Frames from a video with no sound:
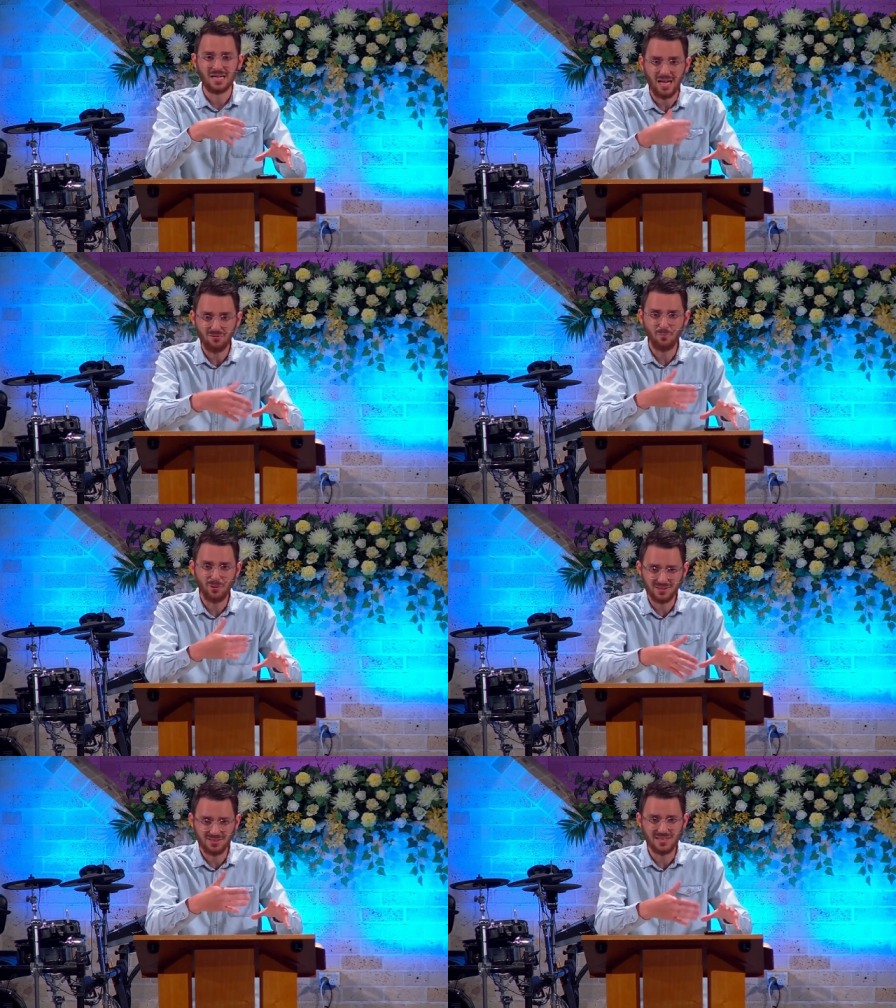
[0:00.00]
gave a
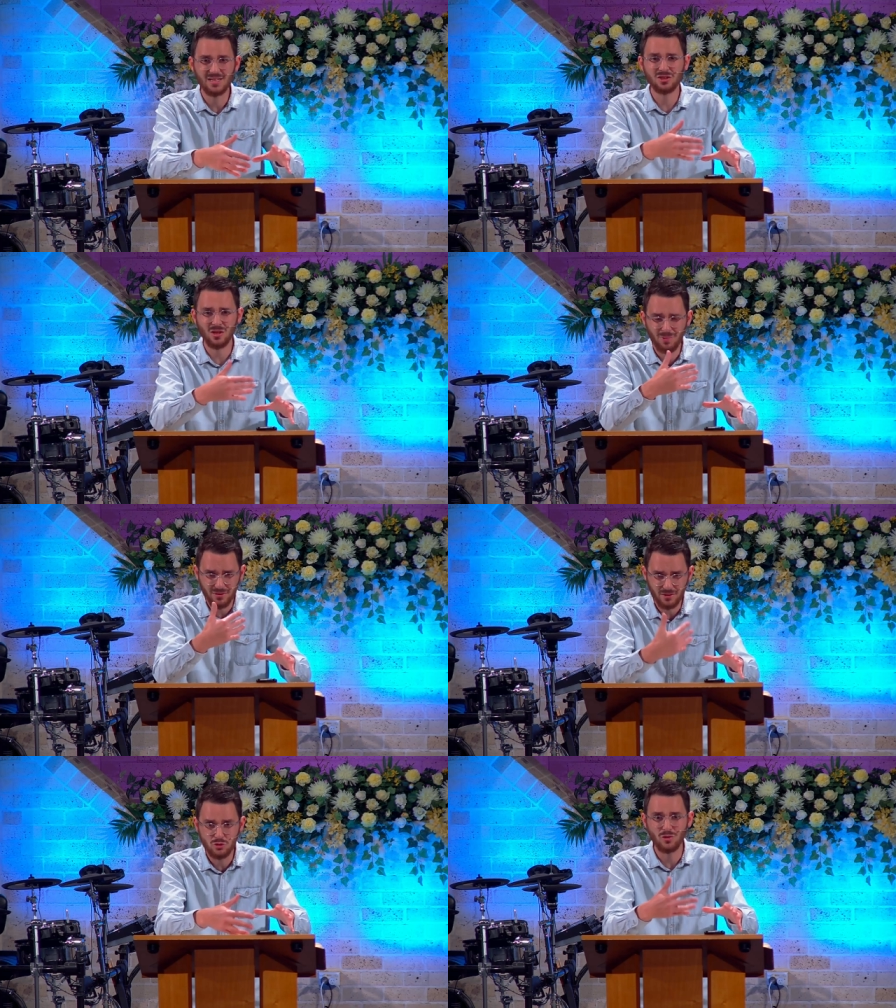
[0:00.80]
presentation
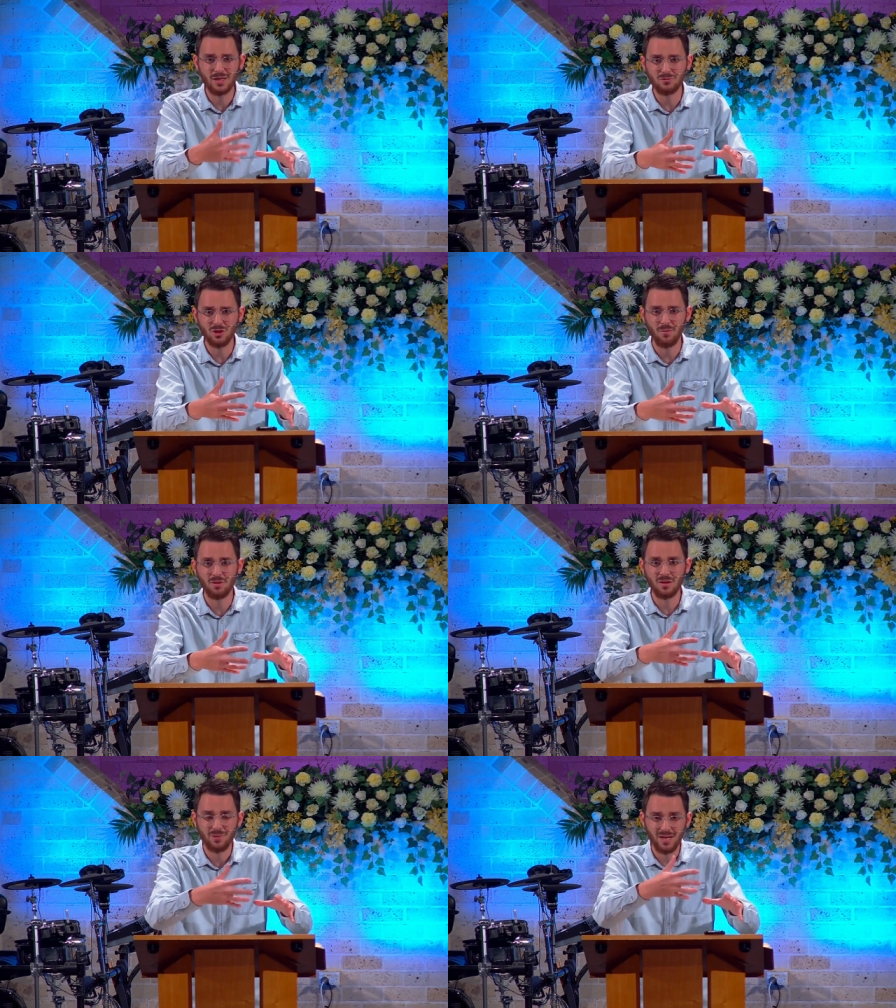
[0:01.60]
about the dream time
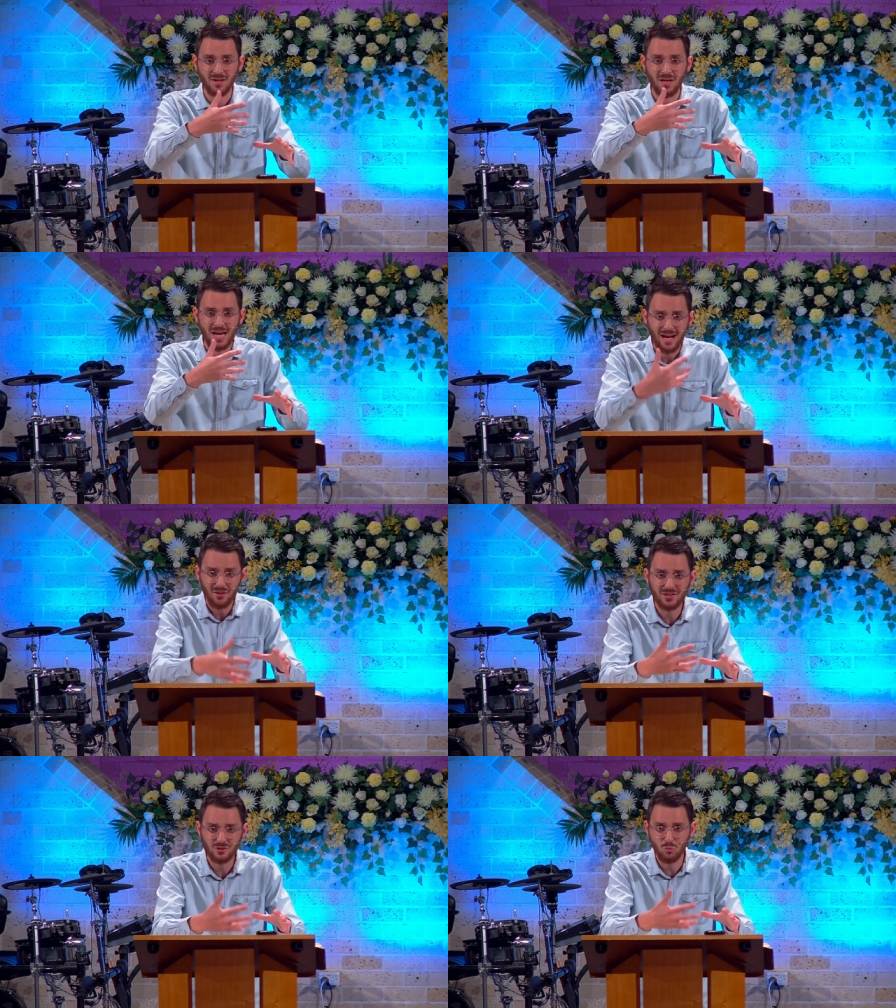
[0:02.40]
and about how
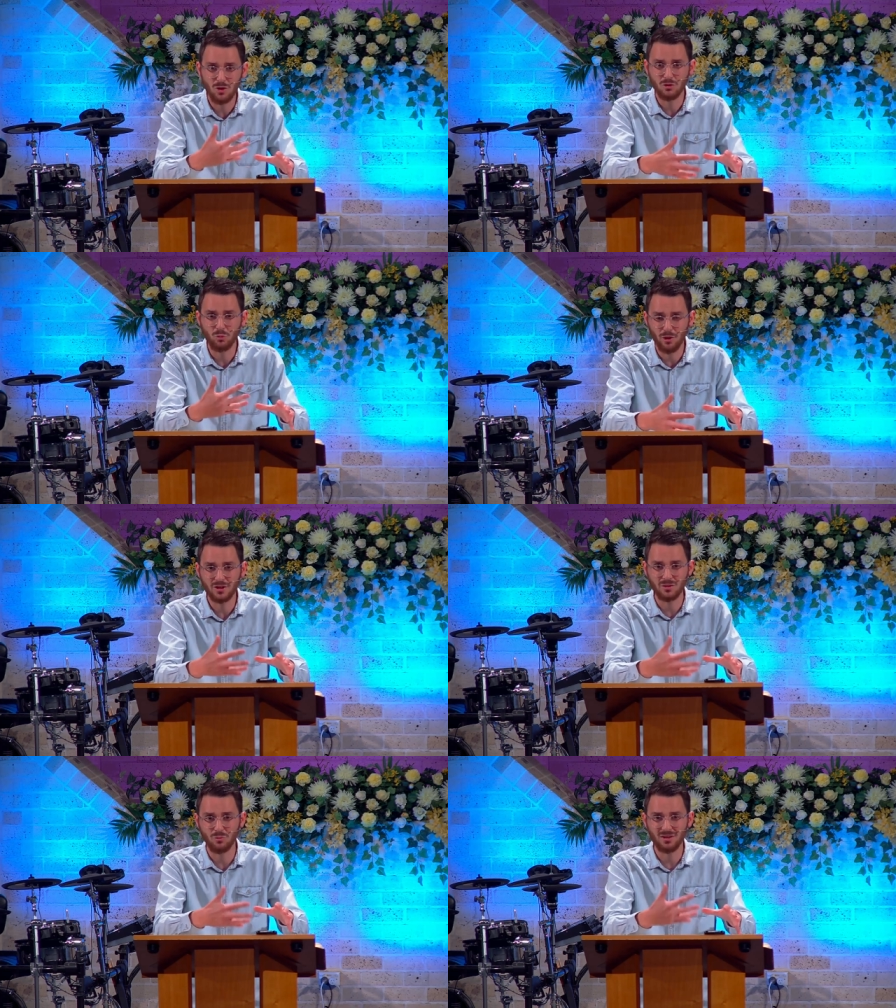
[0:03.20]
this world
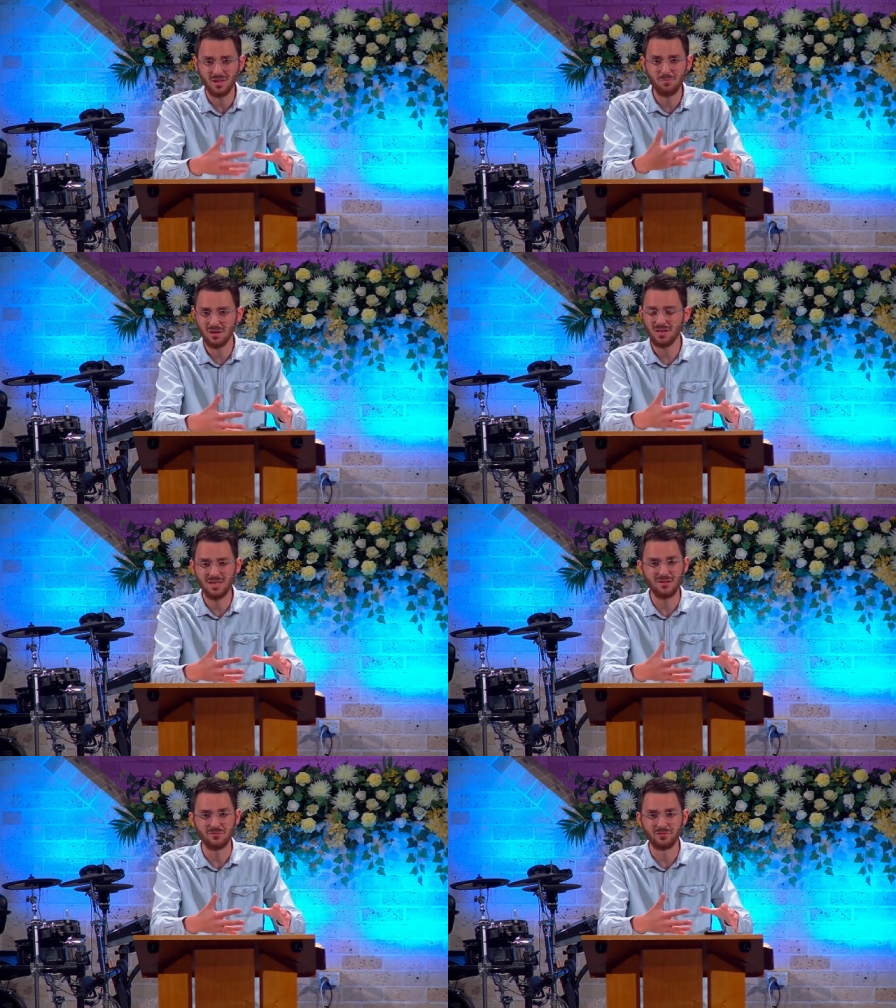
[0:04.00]
works and what they
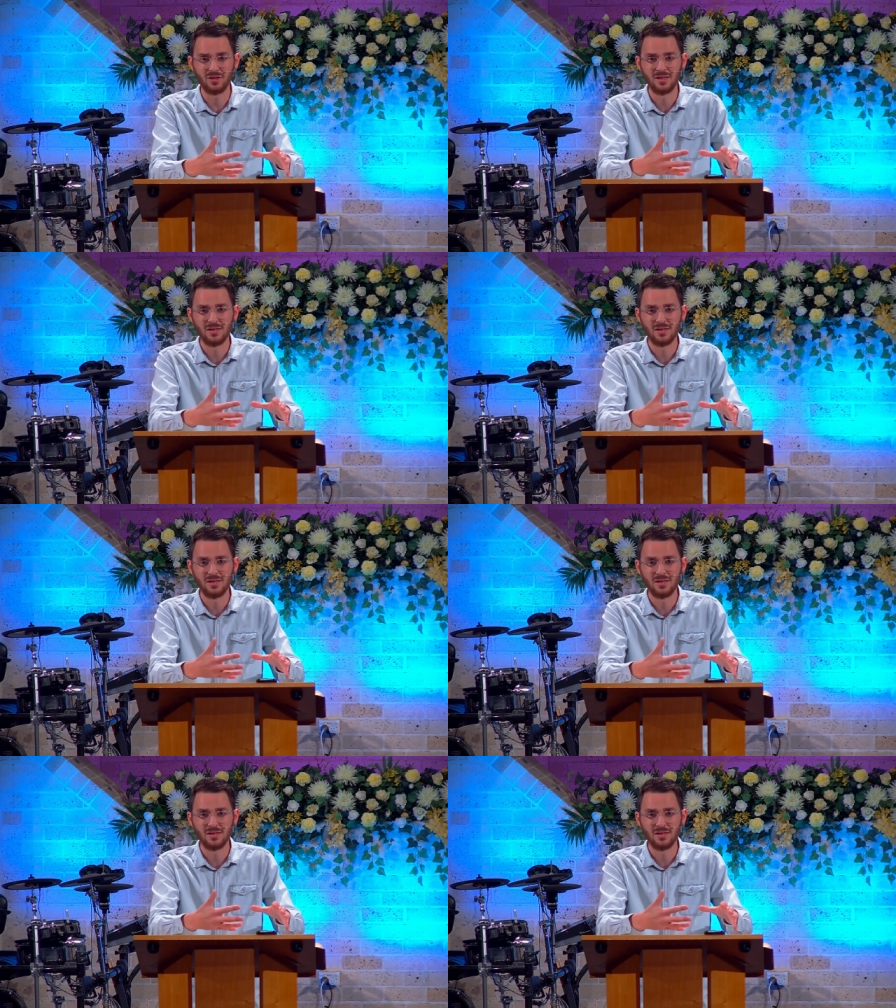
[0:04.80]
believe.